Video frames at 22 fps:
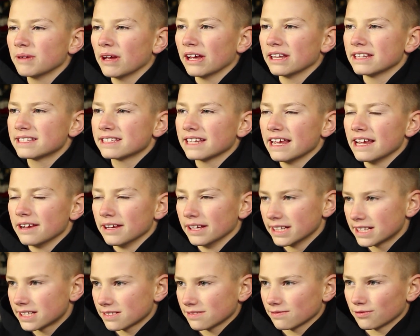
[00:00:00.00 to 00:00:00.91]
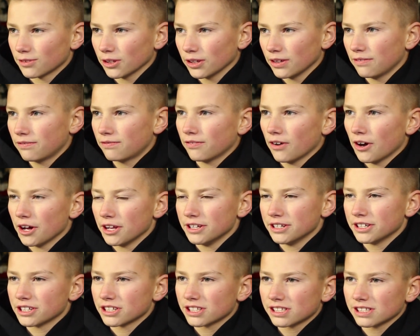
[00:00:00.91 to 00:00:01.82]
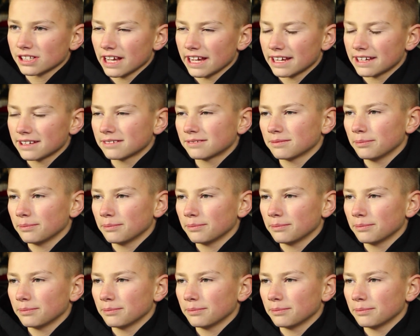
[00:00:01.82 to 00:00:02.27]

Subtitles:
I'd say it's really fun just like